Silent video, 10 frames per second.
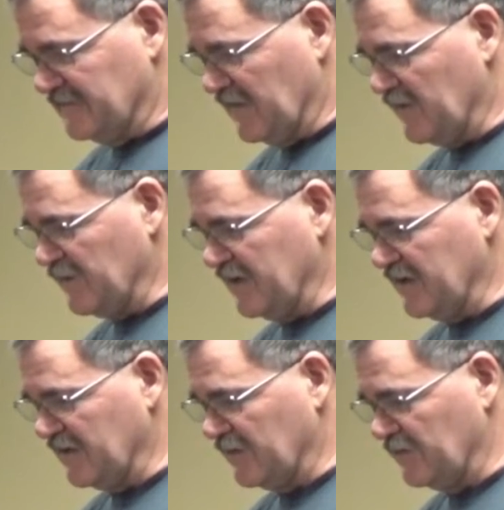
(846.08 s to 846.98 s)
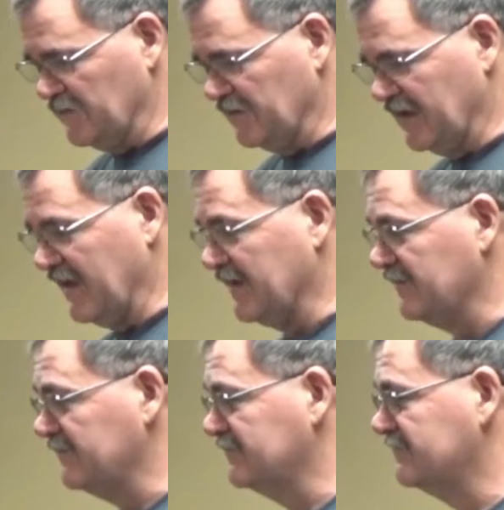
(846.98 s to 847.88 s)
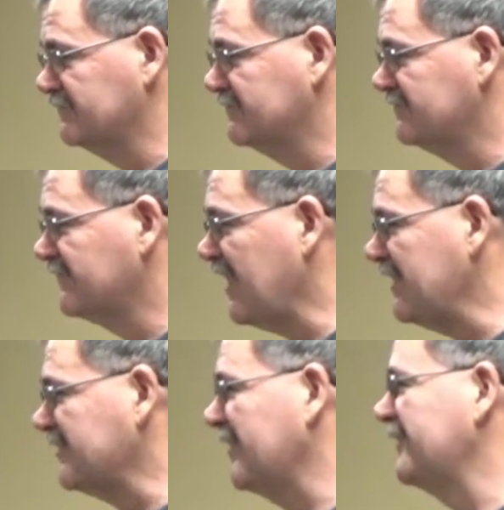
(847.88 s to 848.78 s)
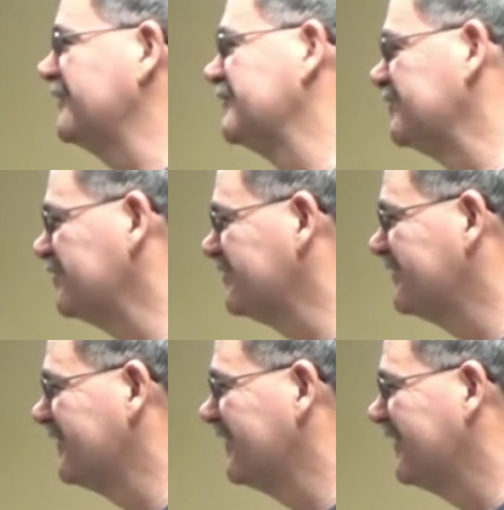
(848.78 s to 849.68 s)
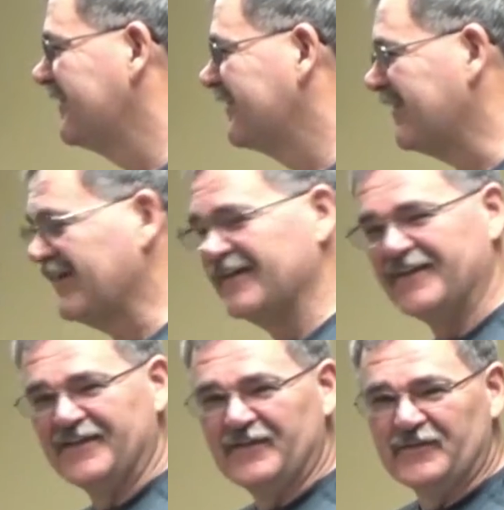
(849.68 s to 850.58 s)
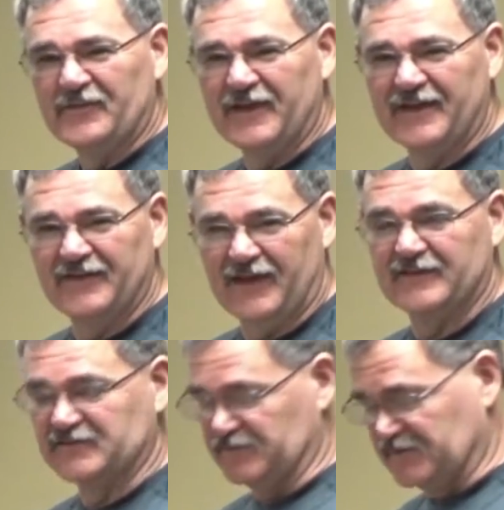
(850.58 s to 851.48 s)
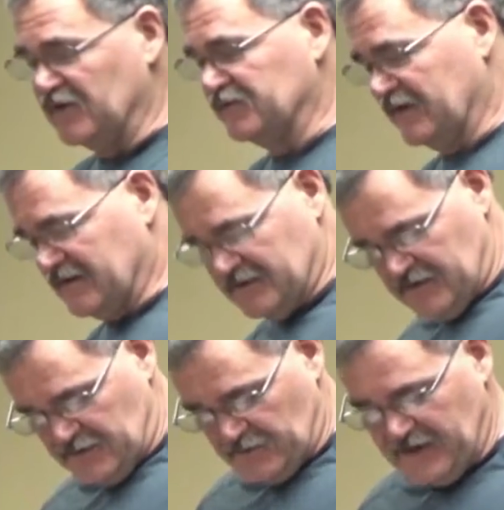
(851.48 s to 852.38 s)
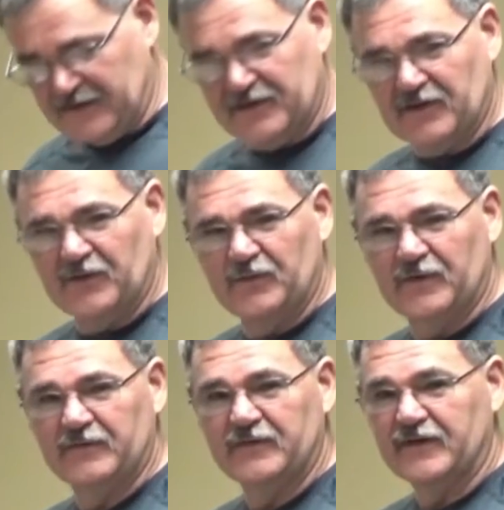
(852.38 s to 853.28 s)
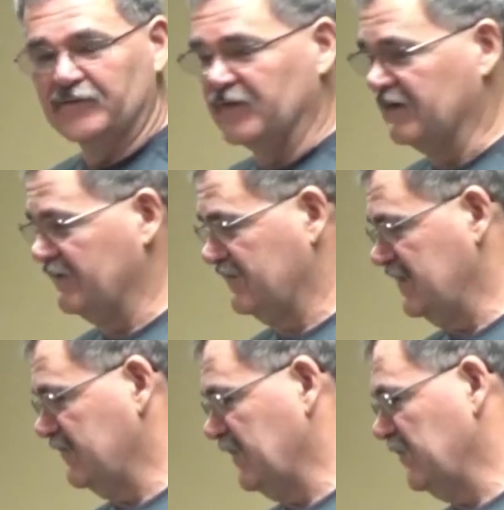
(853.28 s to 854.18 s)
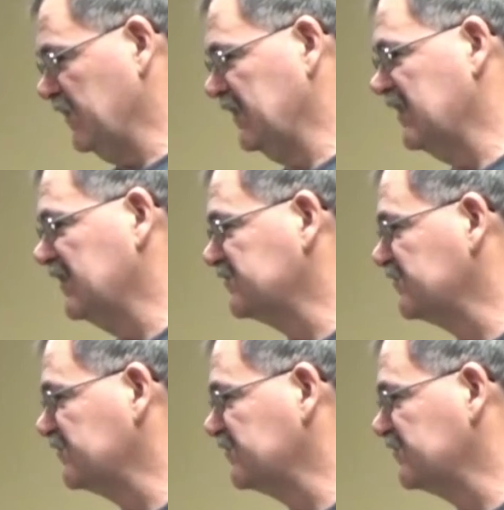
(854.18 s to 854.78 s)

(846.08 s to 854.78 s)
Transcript: got ready to go and had a flat tire. So we had actually a low tire. We had to go, and we had got a